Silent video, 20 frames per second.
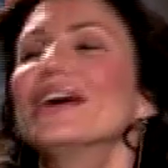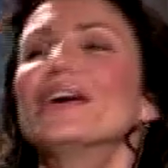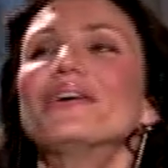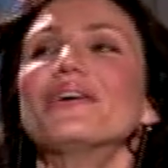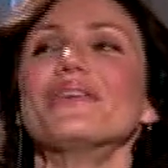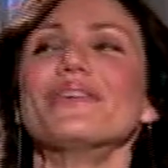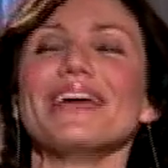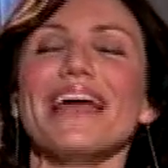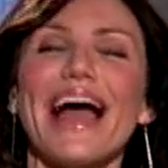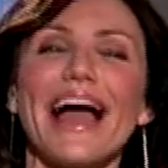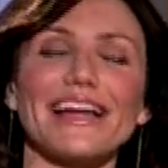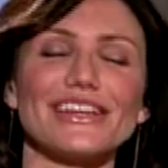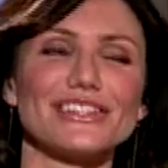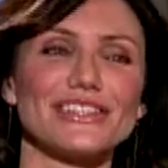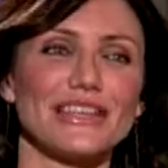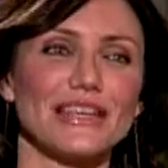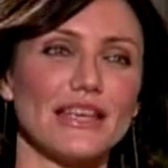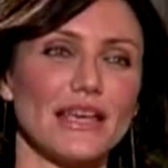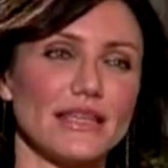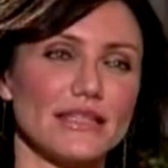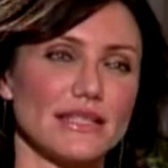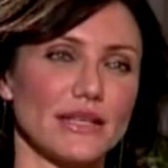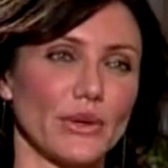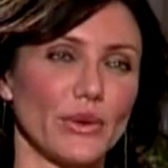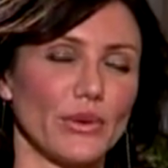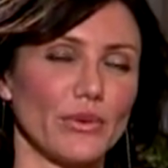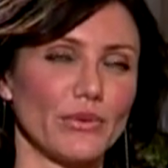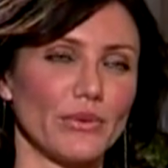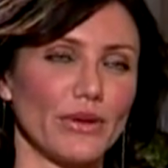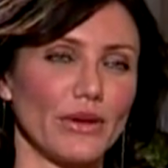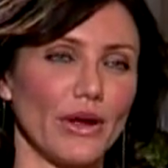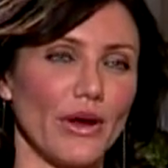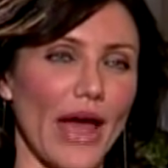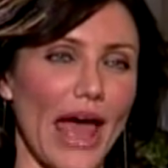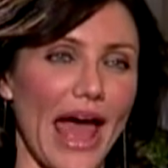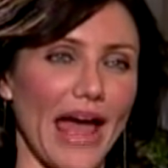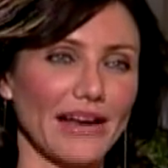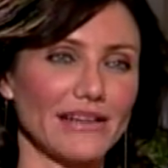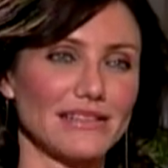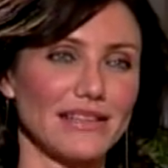where we actually get to, you know, act